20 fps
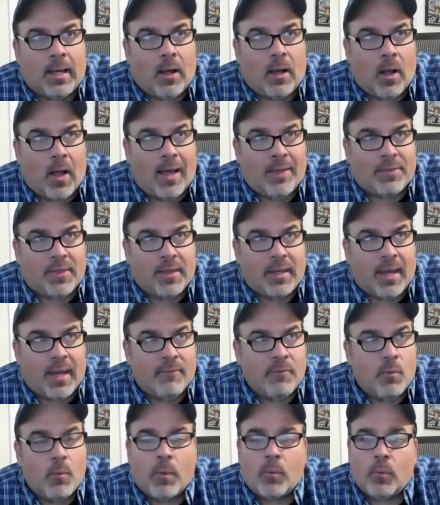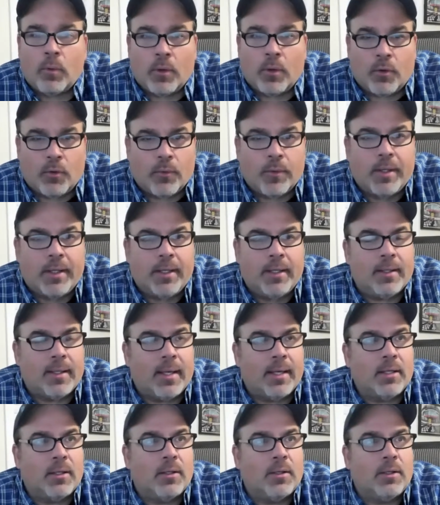I think everyone will agree
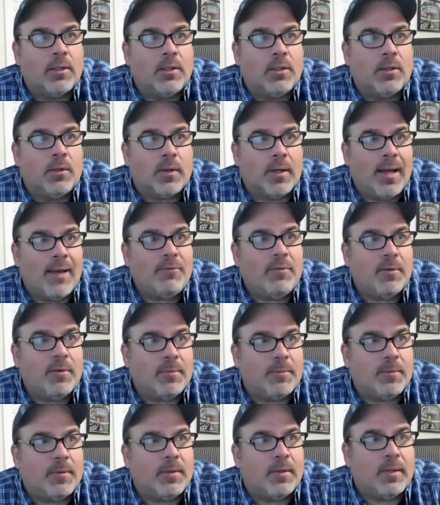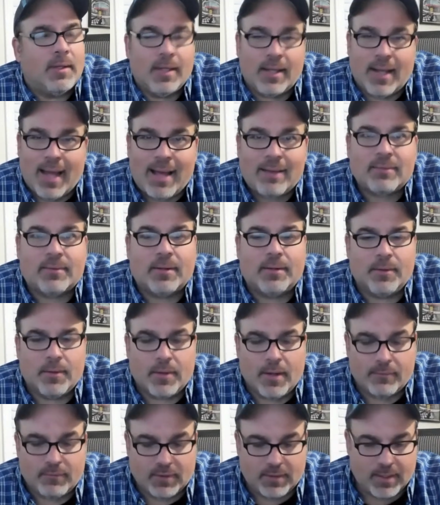that you're going to have to get out there. You're
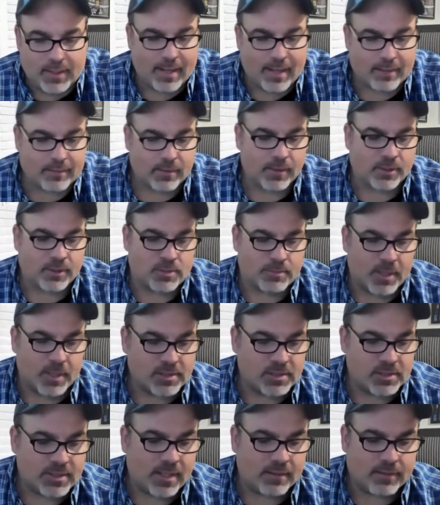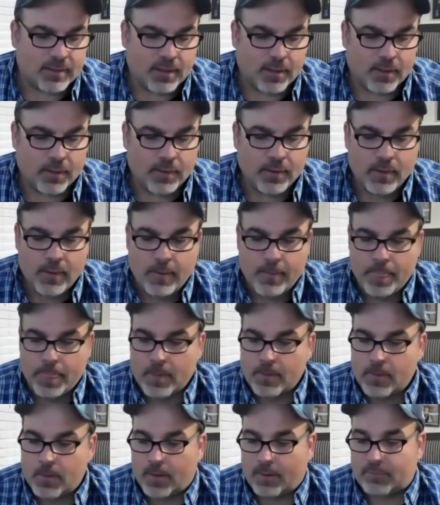going to have to get out there, get your message out there.
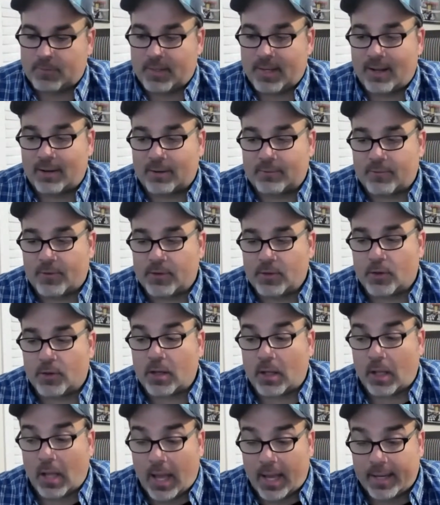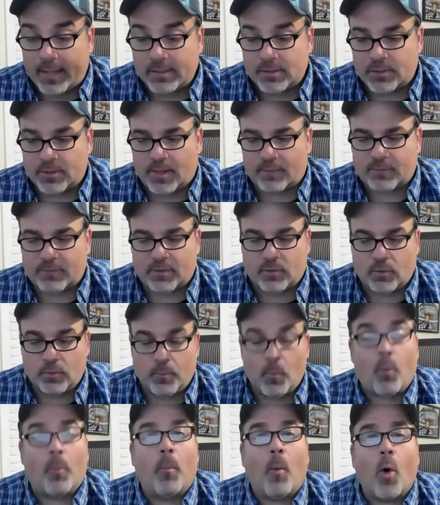You have to get out in front of your clients. You're going to have to do
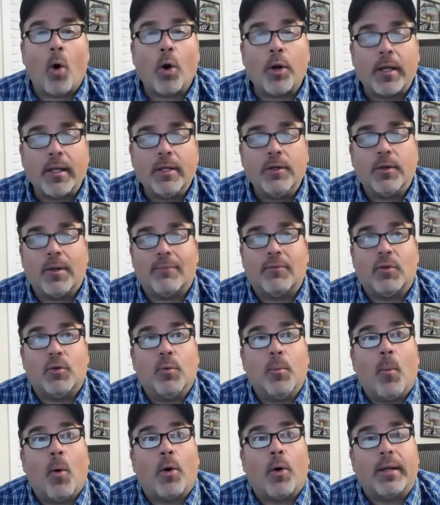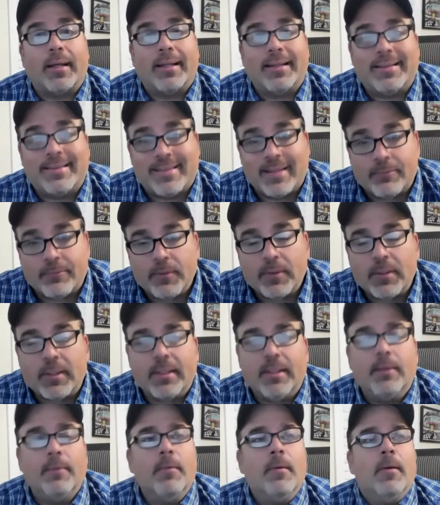more marketing. You're going to have to do marketing
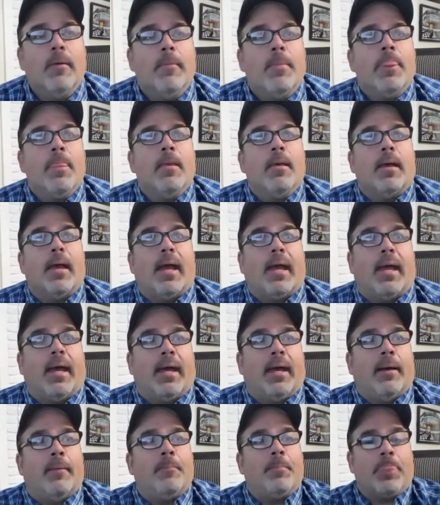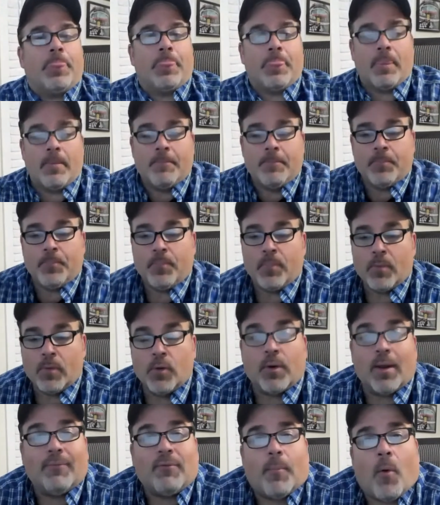differently. And you're
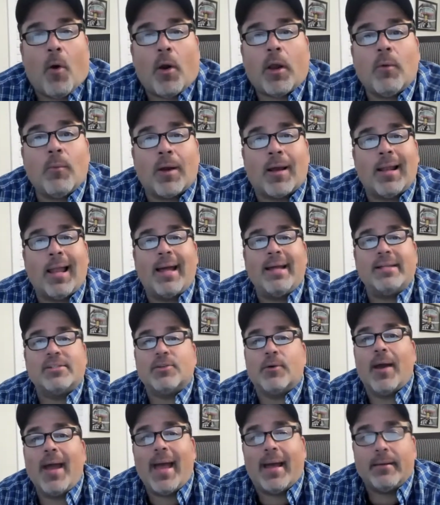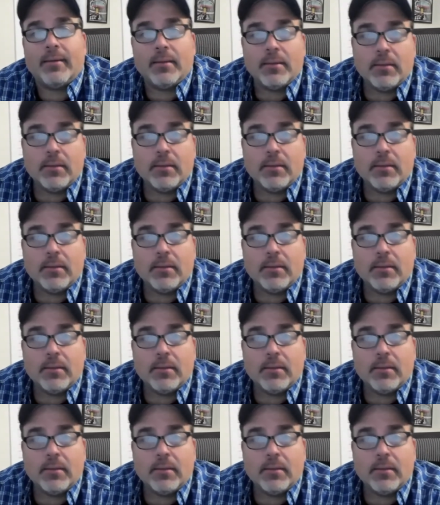going to have to market where clients are at.